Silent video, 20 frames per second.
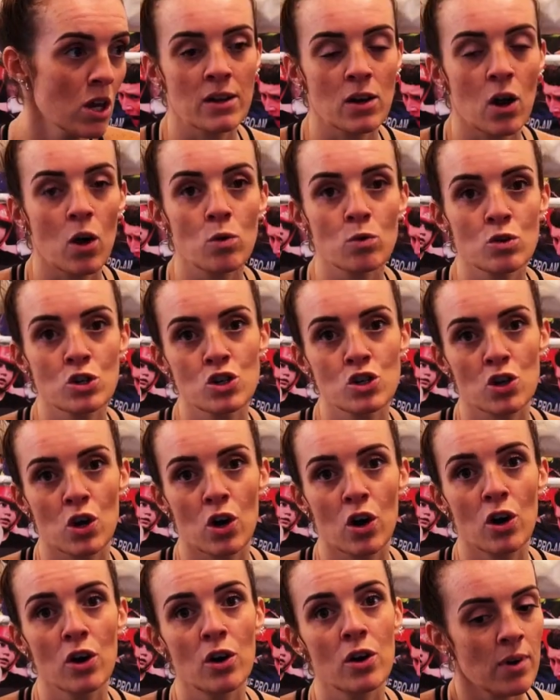in
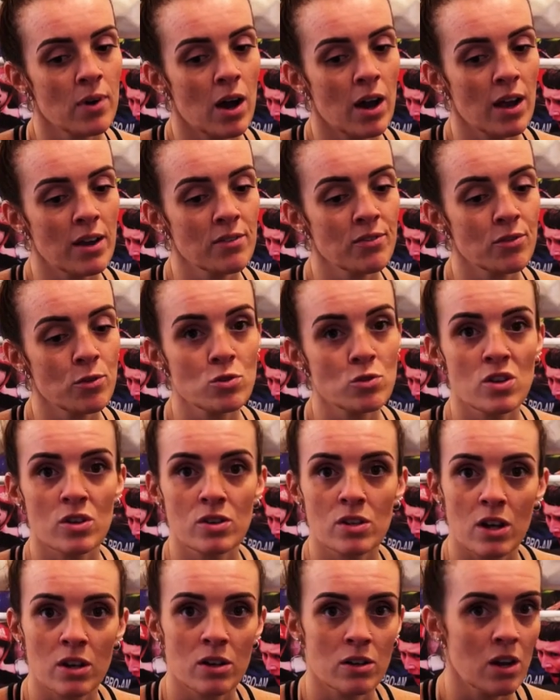Aldershot. I've also
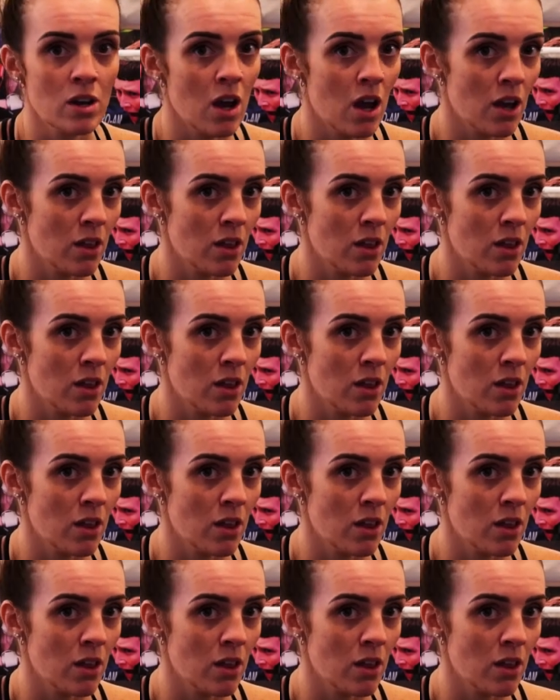done